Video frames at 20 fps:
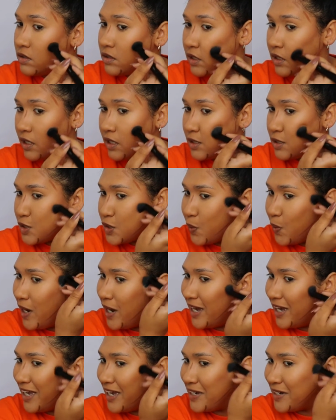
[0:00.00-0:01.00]
hence
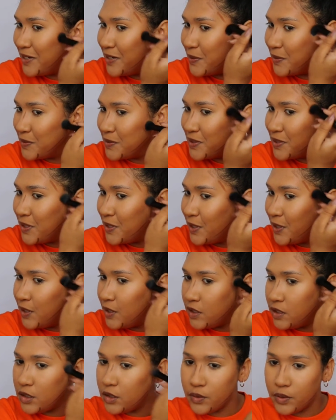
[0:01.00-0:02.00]
why I don't
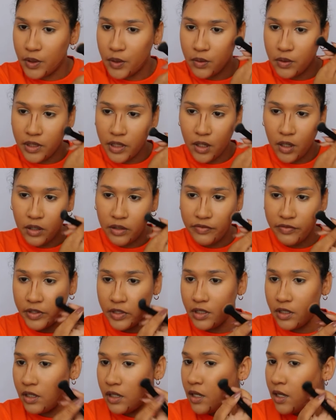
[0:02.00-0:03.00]
do it all that
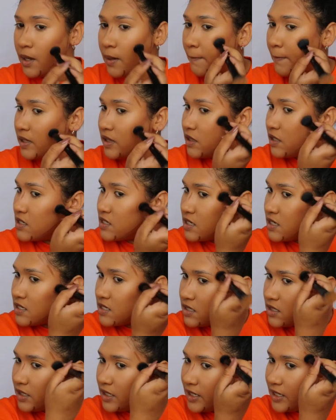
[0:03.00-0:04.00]
often. But this
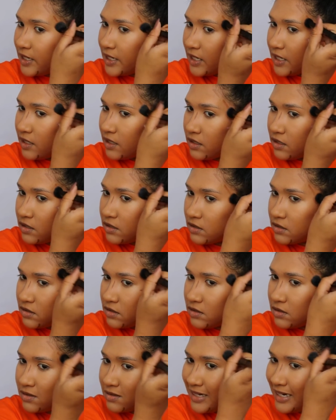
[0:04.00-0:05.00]
is really
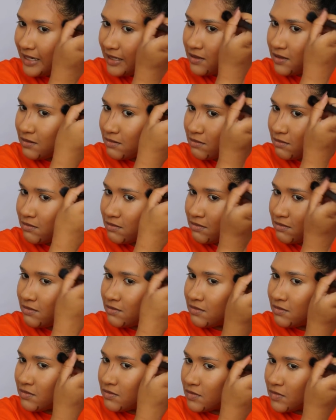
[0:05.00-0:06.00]
nice,
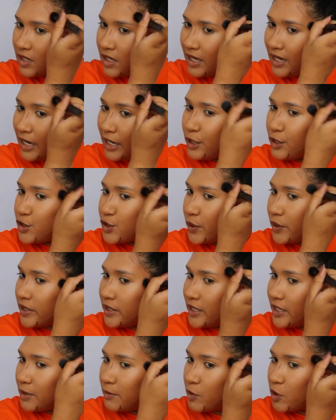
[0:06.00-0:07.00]
and I enjoy
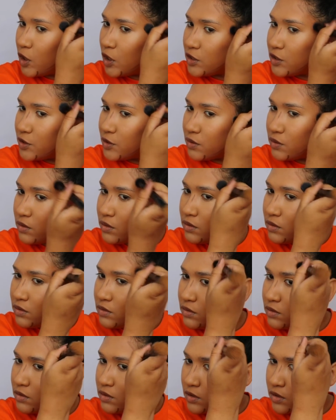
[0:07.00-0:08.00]
cream contour
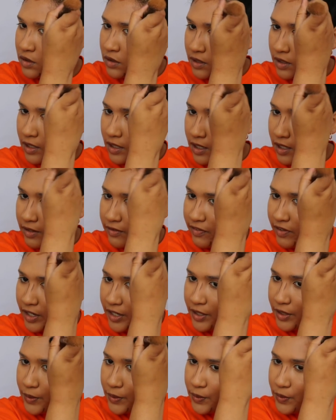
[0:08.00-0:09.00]
if I
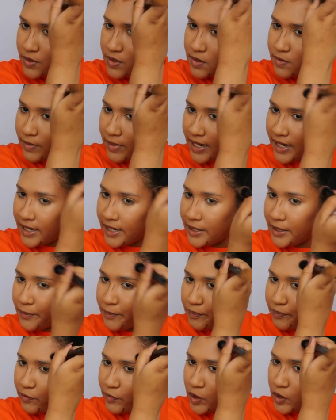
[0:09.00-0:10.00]
use my
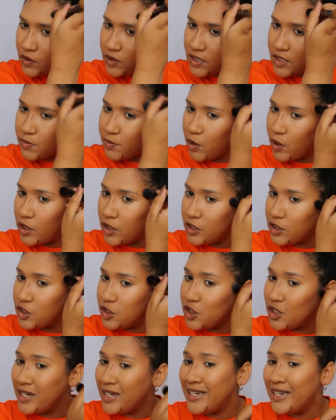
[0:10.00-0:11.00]
beauty
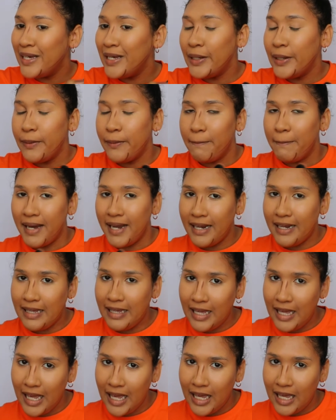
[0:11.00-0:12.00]
sponge, but
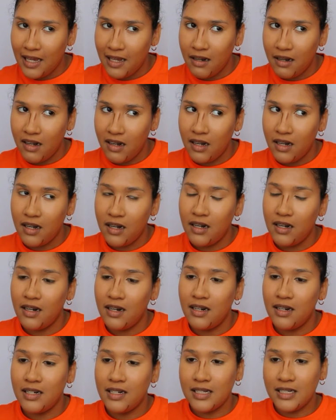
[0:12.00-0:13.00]
again,
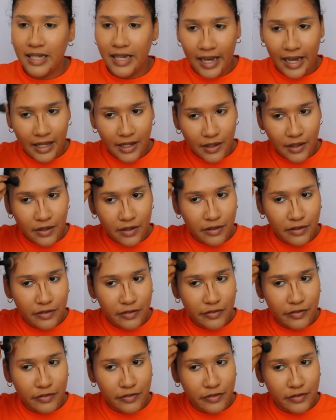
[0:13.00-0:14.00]
it kind
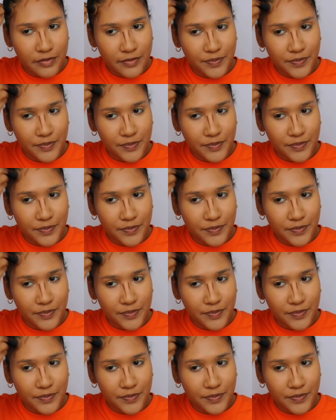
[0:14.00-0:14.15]
of